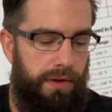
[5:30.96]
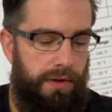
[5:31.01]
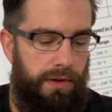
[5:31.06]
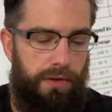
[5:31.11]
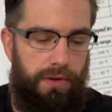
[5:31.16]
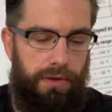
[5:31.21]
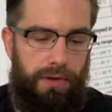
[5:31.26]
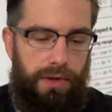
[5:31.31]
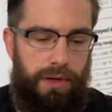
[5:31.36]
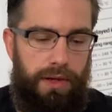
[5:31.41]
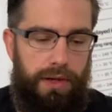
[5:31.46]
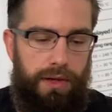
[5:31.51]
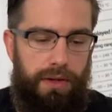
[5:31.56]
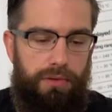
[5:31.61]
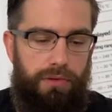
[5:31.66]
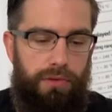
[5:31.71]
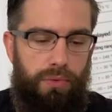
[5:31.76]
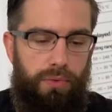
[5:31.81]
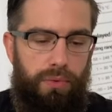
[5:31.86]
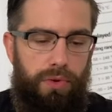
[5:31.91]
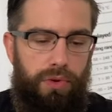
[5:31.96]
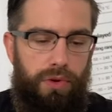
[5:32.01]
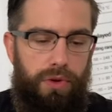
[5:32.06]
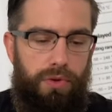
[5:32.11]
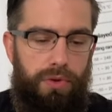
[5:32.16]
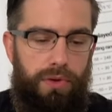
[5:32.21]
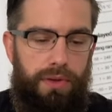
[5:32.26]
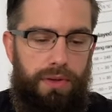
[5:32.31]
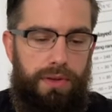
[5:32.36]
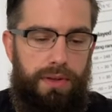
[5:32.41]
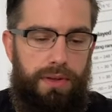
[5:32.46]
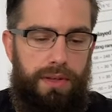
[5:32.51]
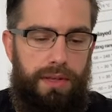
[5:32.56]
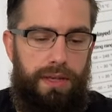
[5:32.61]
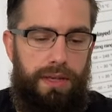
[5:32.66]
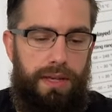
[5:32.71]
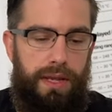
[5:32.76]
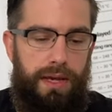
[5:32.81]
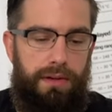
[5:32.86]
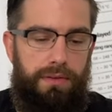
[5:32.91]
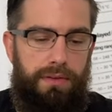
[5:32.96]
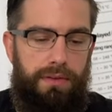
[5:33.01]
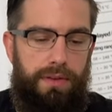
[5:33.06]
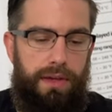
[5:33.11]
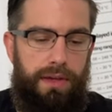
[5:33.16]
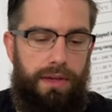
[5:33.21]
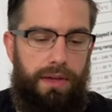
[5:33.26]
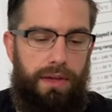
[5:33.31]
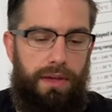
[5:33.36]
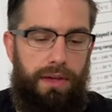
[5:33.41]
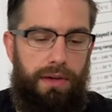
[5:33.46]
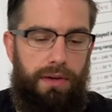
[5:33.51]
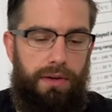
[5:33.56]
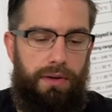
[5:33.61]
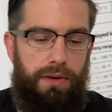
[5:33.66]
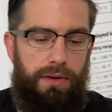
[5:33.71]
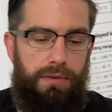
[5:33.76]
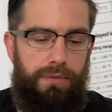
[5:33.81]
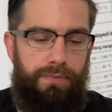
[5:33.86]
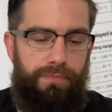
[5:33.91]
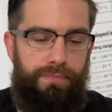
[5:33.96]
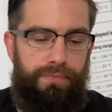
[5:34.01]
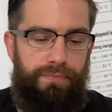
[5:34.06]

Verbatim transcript: Okay, so we'll go into the next thing here.